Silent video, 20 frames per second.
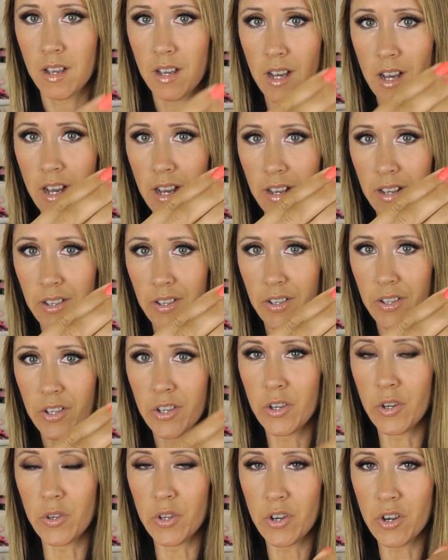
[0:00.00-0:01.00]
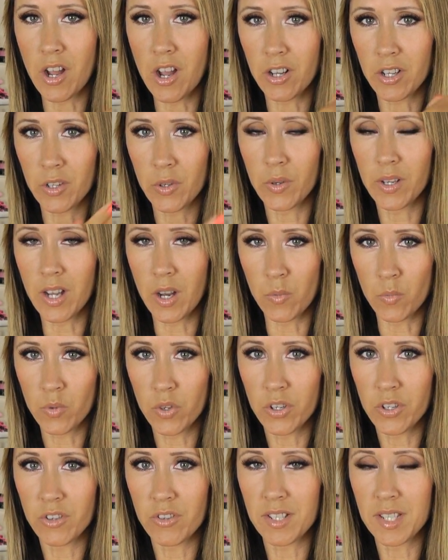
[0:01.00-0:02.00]
uh, you know, you're not gluing on
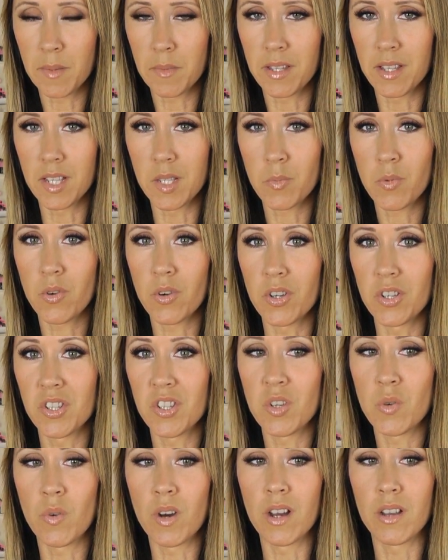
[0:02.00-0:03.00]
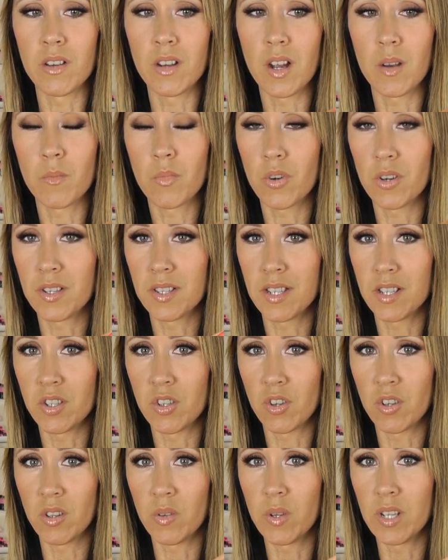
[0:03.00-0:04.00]
wood or something that's porous, you want non-porous since
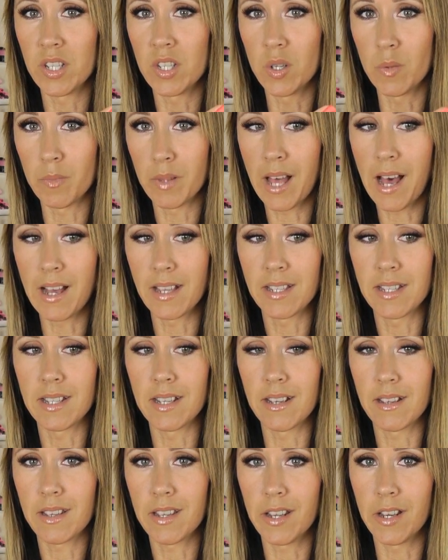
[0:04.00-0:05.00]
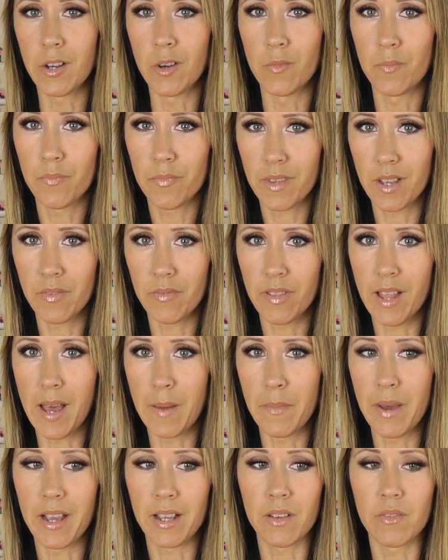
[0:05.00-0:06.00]
you're gluing to plastic, you know, a
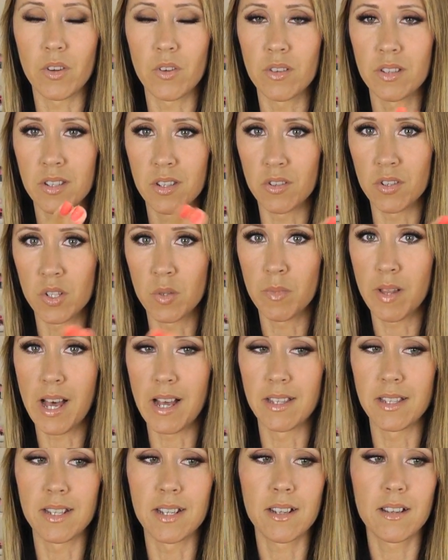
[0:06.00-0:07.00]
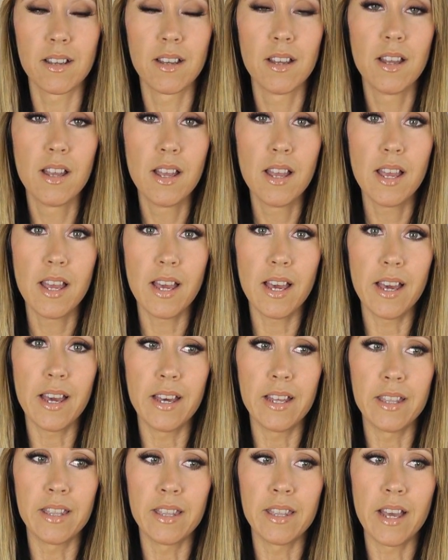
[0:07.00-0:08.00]
flat back of a crystal to plastic.
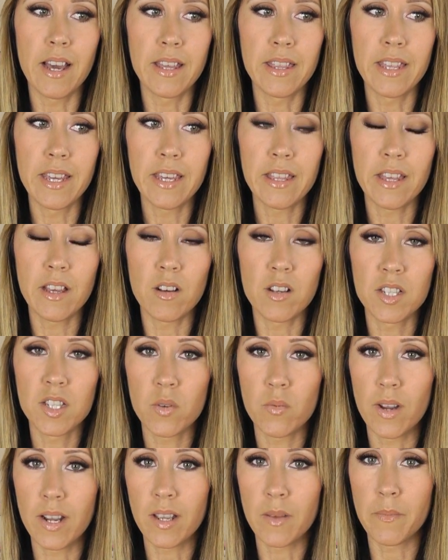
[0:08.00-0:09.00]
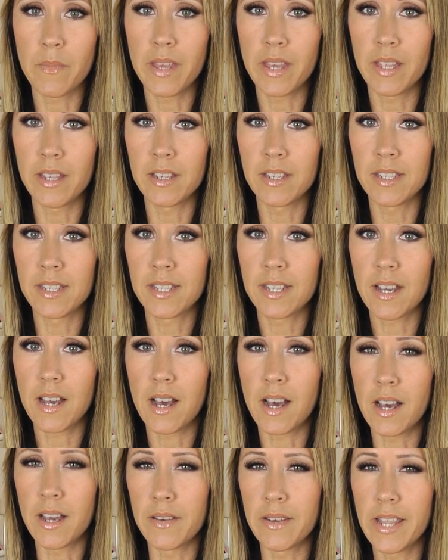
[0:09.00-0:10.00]
And I think they also recommend
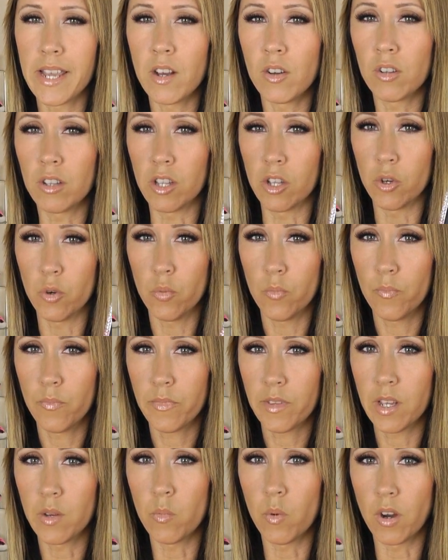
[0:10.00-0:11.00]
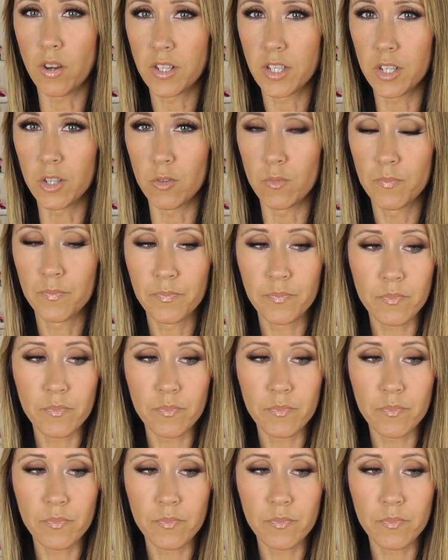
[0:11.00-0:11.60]
uh, nail glue can work too.